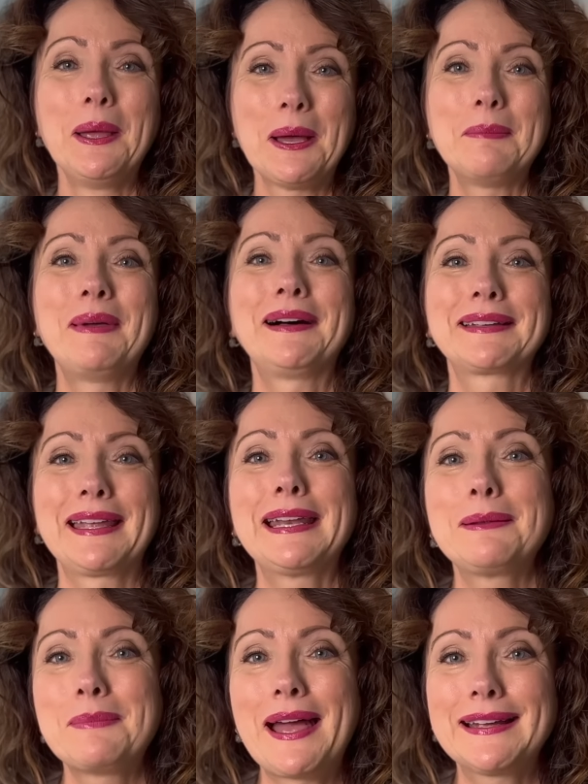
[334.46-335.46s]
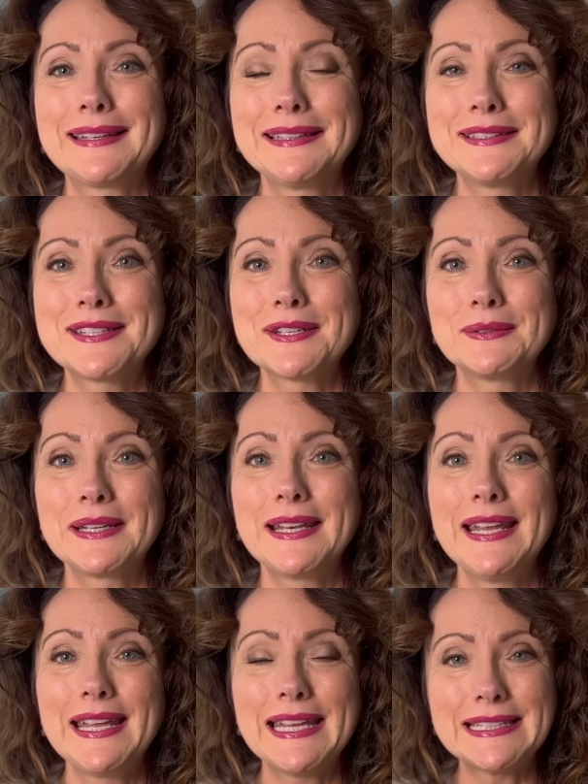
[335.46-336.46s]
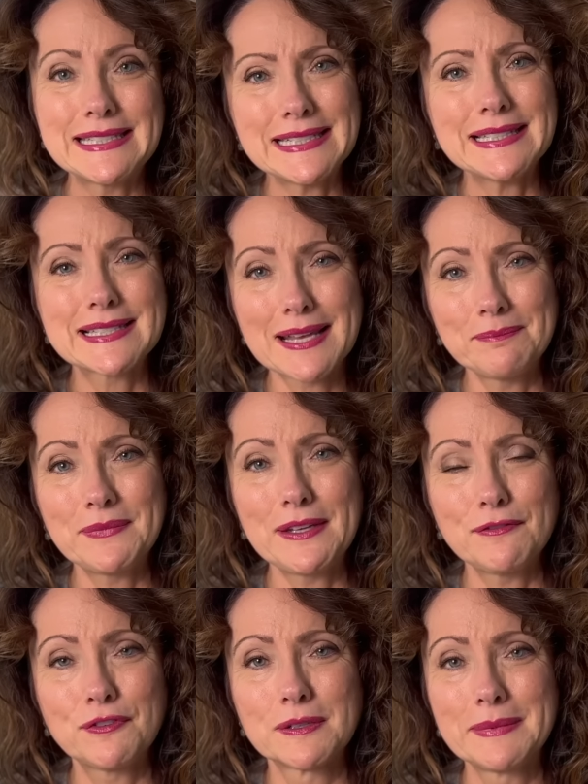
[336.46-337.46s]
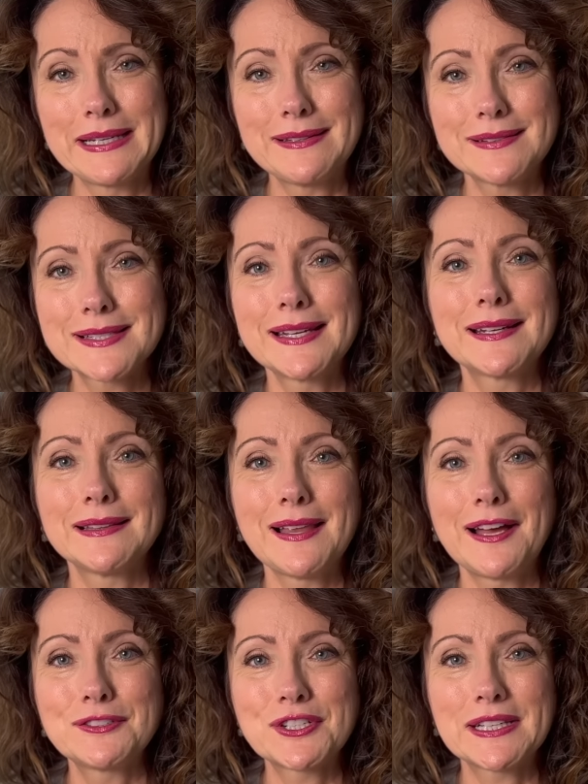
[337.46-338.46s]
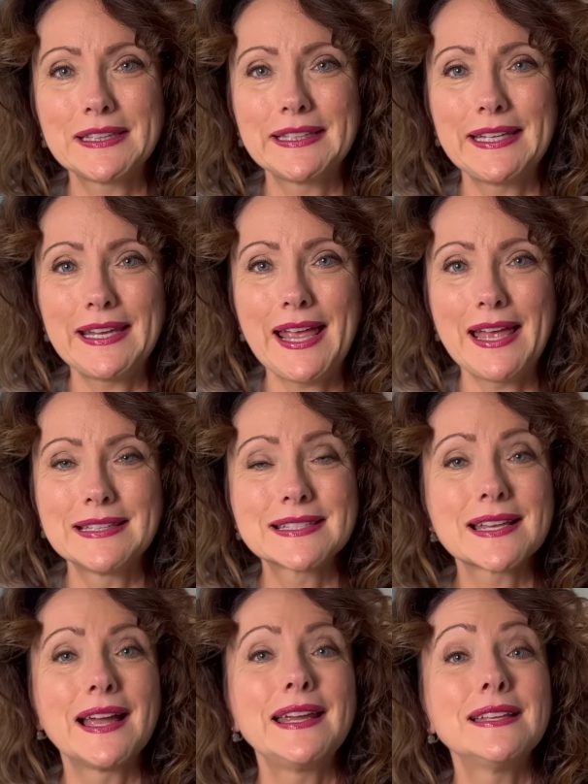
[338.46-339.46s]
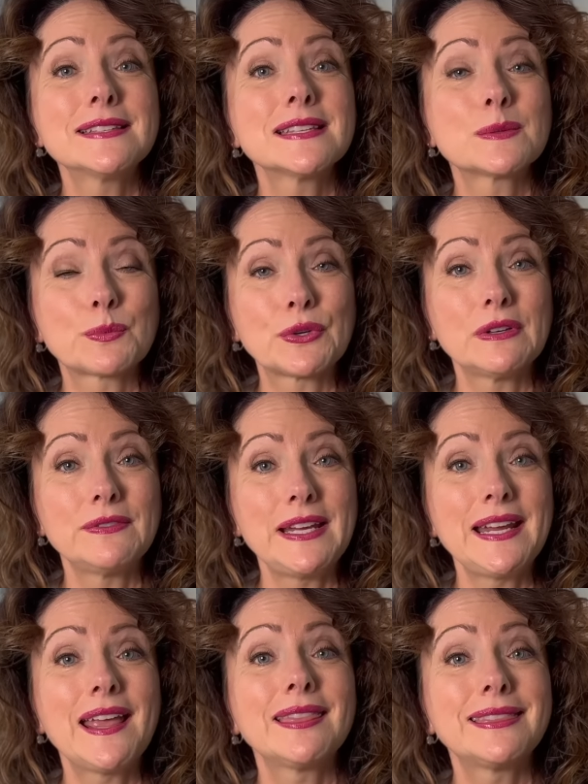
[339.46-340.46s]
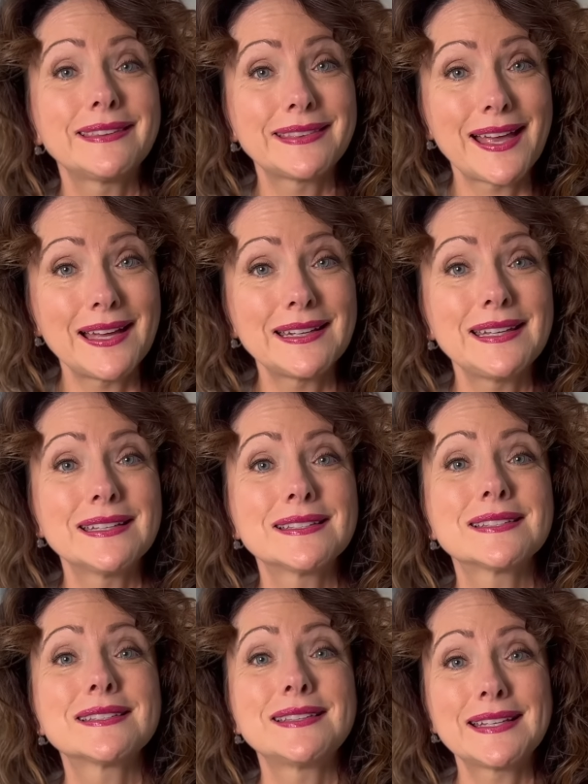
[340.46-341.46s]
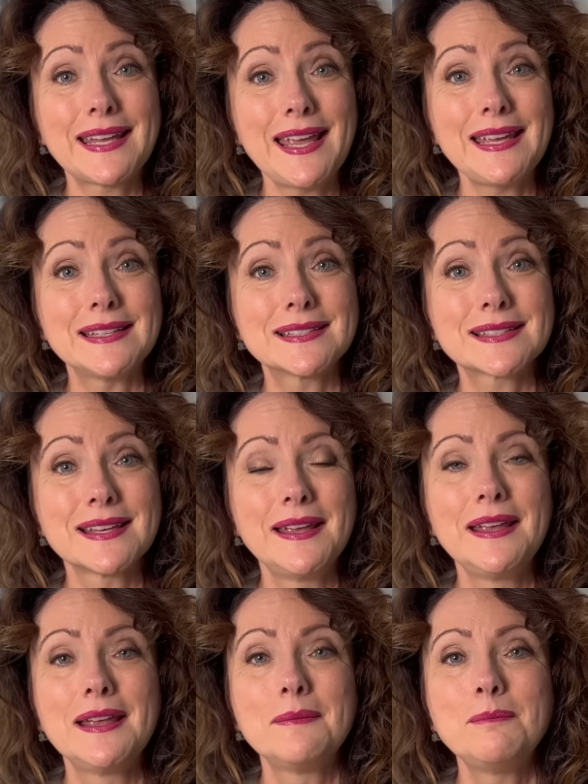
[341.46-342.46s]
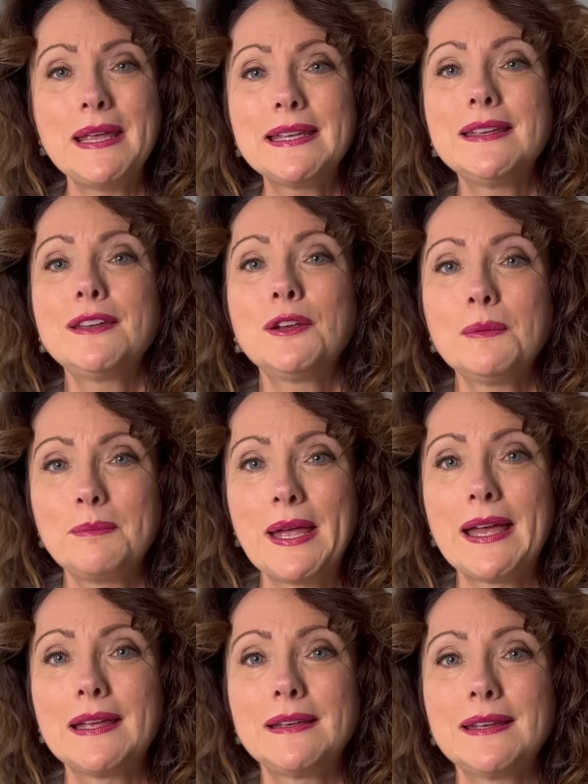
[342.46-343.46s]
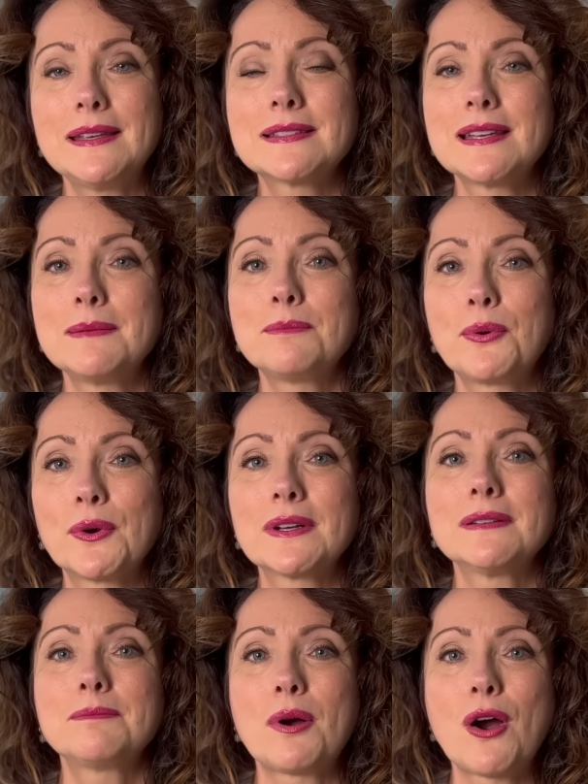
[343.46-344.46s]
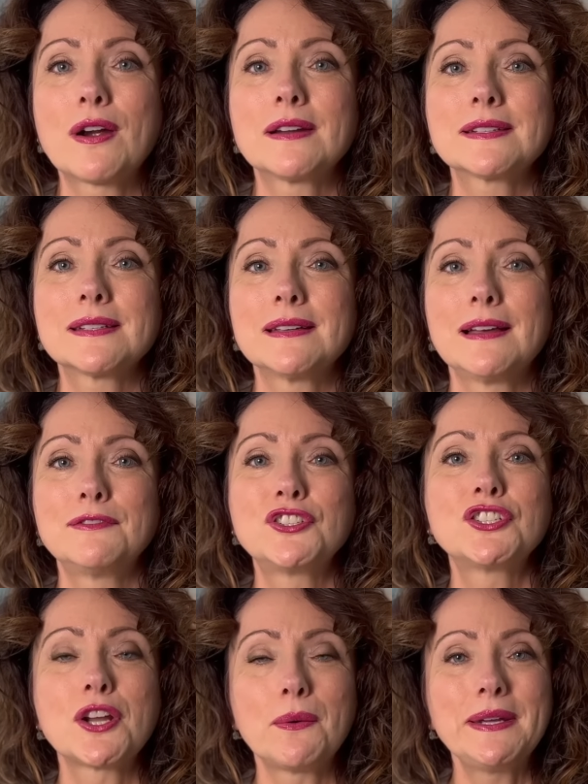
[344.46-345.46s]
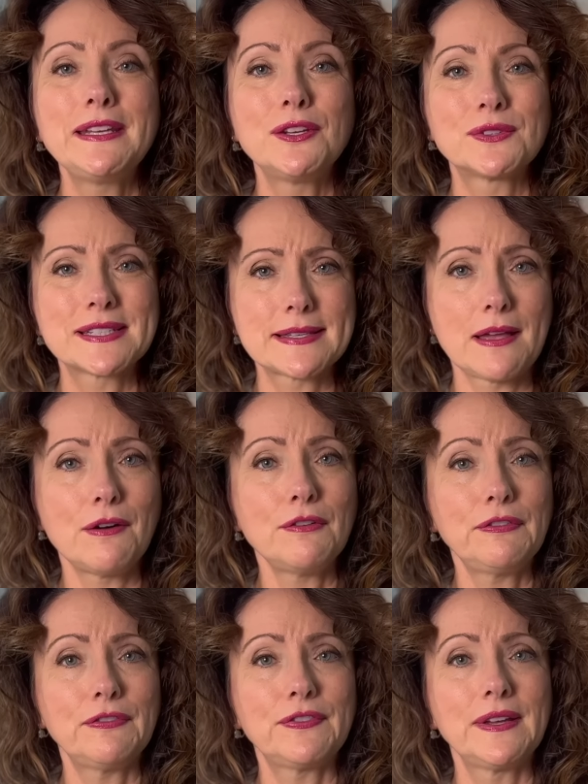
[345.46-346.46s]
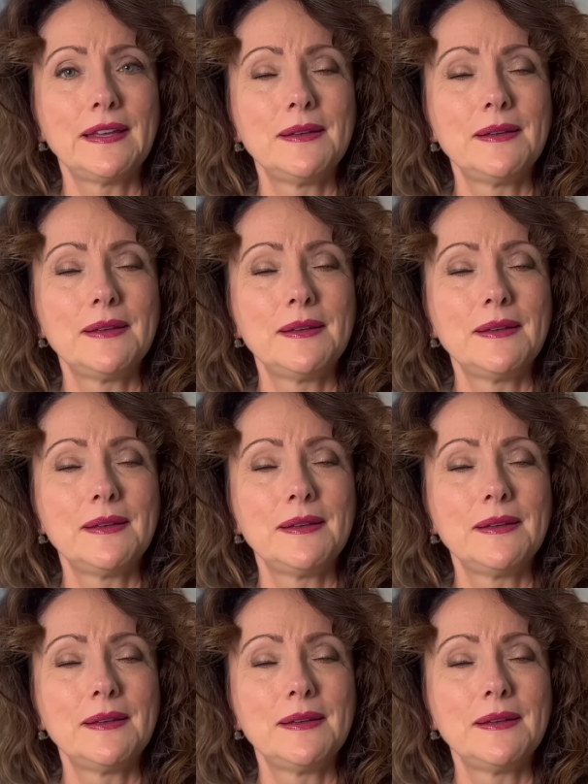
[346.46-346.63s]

about getting back into it. It did something for me psychologically, and science is proving that that is the case. Making your bed is an important part of showing yourself